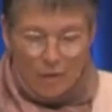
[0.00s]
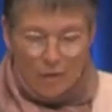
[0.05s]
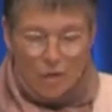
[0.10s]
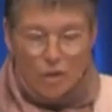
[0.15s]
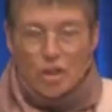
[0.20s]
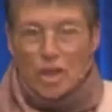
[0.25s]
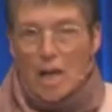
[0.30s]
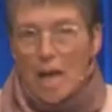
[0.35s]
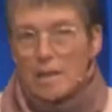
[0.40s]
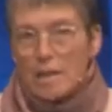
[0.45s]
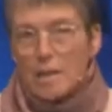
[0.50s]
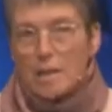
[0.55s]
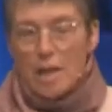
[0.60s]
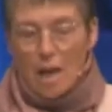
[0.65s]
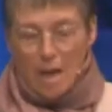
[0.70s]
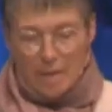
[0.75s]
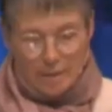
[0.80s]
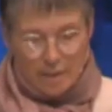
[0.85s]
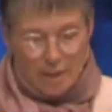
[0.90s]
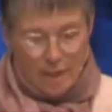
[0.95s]
The
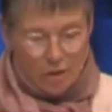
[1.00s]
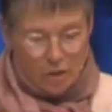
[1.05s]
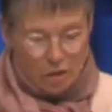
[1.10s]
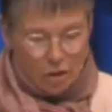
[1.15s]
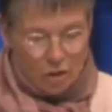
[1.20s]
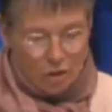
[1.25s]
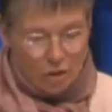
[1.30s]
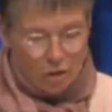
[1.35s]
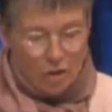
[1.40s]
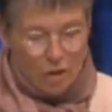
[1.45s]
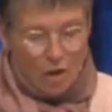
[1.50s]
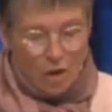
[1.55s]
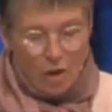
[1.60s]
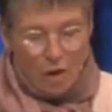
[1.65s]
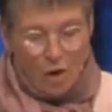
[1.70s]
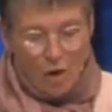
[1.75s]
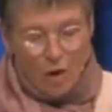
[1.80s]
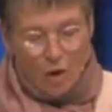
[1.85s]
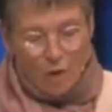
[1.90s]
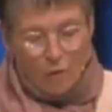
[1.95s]
standardization
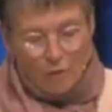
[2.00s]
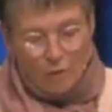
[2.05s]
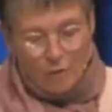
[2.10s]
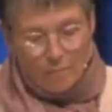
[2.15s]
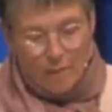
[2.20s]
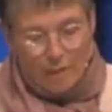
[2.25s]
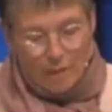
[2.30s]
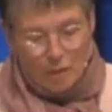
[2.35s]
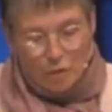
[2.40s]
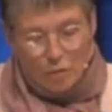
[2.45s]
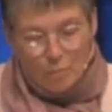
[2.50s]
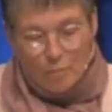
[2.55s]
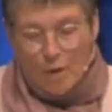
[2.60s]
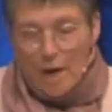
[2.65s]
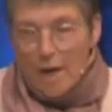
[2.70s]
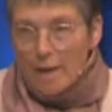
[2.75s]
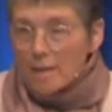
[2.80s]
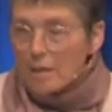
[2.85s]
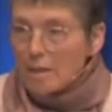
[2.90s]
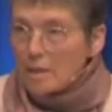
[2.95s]
of medical
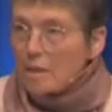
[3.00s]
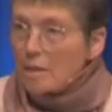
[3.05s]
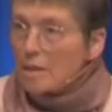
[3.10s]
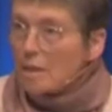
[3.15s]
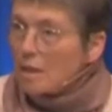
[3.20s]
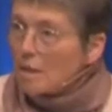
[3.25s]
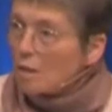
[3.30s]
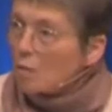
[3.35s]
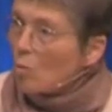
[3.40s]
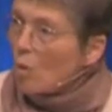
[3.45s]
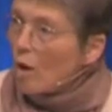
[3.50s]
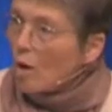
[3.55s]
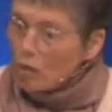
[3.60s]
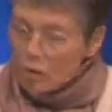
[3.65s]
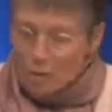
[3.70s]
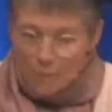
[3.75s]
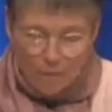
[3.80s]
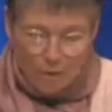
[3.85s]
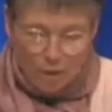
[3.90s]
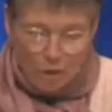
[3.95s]
practice is
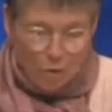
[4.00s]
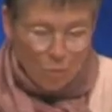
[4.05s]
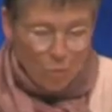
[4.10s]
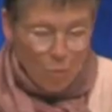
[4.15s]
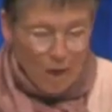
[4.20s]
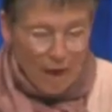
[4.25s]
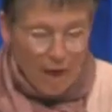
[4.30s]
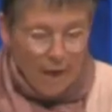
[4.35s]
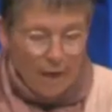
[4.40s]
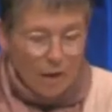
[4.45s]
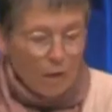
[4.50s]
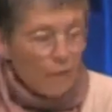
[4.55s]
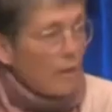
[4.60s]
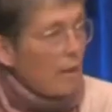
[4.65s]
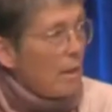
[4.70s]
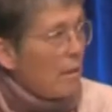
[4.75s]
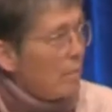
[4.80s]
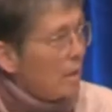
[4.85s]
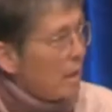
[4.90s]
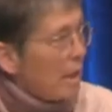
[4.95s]
welcomed as a way of
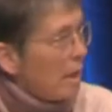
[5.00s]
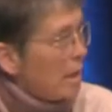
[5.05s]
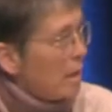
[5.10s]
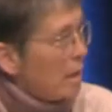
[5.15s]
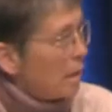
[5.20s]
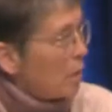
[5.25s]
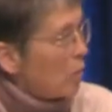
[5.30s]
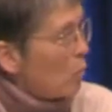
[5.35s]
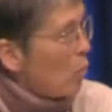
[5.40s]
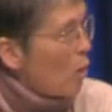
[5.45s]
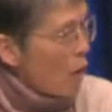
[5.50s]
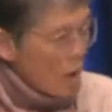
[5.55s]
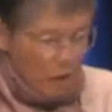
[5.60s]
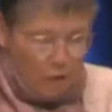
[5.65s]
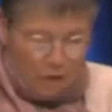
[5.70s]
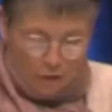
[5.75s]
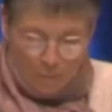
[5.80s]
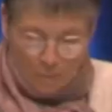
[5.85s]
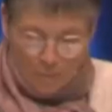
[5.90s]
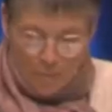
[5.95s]
eliminating the
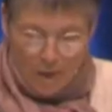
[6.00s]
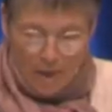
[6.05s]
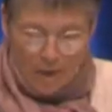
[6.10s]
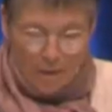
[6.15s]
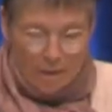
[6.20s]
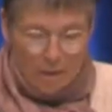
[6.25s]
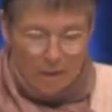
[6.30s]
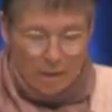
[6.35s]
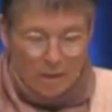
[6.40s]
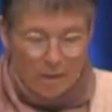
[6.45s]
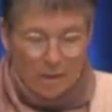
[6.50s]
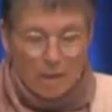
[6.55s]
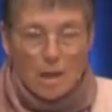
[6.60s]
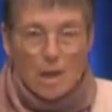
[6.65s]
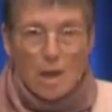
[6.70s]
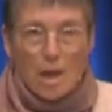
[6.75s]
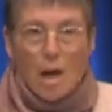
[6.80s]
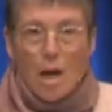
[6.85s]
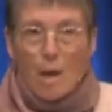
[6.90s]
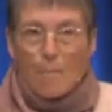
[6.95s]
worst of practice
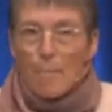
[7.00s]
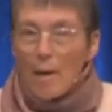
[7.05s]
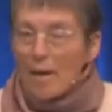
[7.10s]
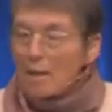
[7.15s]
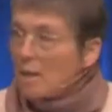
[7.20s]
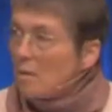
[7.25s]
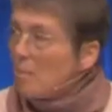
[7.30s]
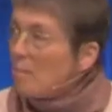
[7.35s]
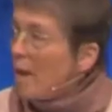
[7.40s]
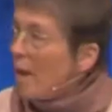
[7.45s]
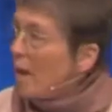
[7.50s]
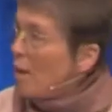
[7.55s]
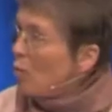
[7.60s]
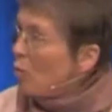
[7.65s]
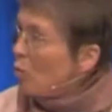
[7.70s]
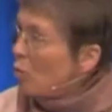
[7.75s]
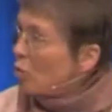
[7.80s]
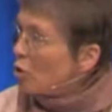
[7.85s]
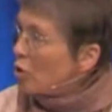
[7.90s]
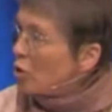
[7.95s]
but it may
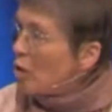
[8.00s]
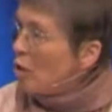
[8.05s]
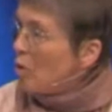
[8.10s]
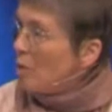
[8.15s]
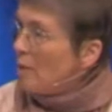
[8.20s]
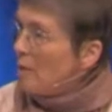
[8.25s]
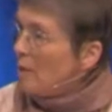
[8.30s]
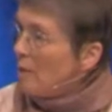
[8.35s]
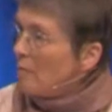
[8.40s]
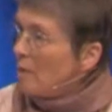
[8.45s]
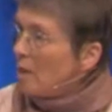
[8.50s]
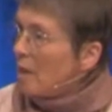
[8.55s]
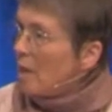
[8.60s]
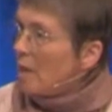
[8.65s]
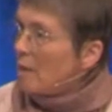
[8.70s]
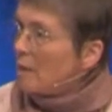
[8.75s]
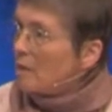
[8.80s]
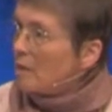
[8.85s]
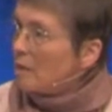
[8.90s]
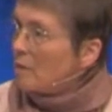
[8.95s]
also
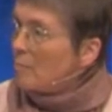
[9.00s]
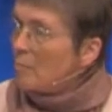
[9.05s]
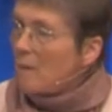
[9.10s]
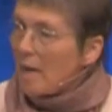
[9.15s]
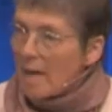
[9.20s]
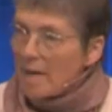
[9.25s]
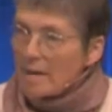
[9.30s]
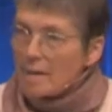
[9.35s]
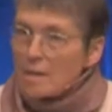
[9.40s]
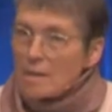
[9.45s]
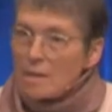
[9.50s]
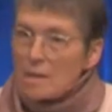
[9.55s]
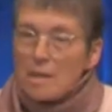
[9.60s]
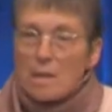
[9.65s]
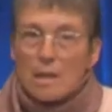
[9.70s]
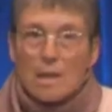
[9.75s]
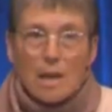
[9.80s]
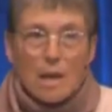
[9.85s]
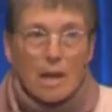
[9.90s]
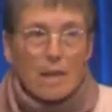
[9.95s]
eliminate the
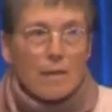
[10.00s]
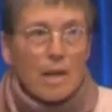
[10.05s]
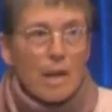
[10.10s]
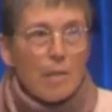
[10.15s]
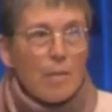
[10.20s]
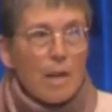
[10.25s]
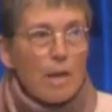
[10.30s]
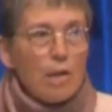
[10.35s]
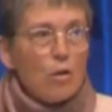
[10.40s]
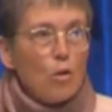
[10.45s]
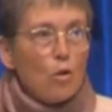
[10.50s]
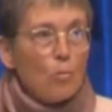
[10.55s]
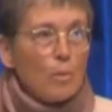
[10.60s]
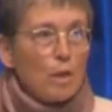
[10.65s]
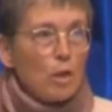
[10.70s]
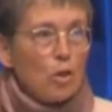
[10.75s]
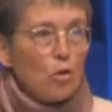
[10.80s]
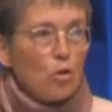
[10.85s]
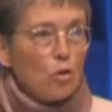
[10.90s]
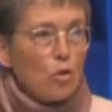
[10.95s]
best, and that may not
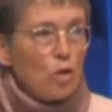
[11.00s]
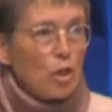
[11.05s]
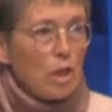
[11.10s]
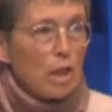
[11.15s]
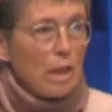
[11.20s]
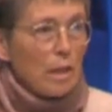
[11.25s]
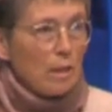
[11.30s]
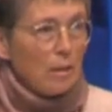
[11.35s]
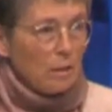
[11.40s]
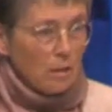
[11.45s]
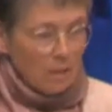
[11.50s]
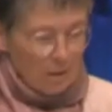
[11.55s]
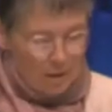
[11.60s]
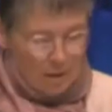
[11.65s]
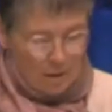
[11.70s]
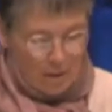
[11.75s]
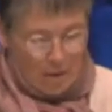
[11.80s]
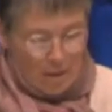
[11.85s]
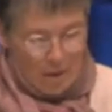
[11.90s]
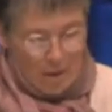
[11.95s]
be a good deal
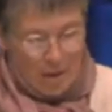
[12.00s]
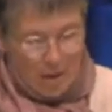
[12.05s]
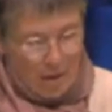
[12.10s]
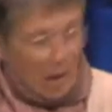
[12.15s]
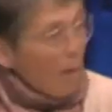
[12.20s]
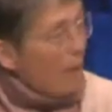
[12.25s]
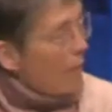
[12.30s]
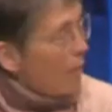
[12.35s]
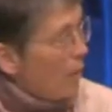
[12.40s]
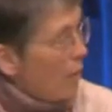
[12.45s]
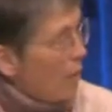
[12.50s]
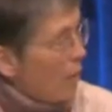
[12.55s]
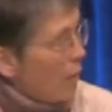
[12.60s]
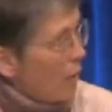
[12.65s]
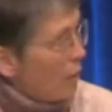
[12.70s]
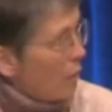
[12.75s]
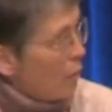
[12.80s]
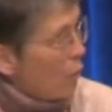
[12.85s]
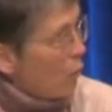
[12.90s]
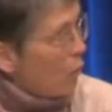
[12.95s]
uh,
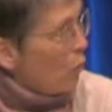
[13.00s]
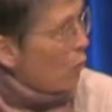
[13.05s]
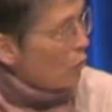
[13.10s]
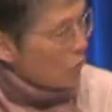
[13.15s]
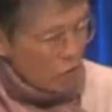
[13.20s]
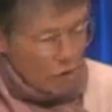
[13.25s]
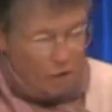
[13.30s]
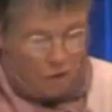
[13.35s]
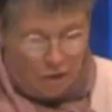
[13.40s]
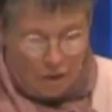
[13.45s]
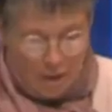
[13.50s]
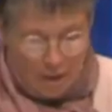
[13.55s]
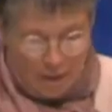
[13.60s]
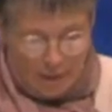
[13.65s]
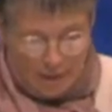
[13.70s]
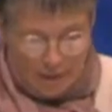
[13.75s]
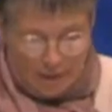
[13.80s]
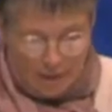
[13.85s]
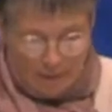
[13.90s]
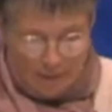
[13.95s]
for
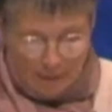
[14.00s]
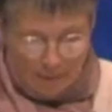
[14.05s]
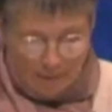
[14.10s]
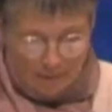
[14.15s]
society.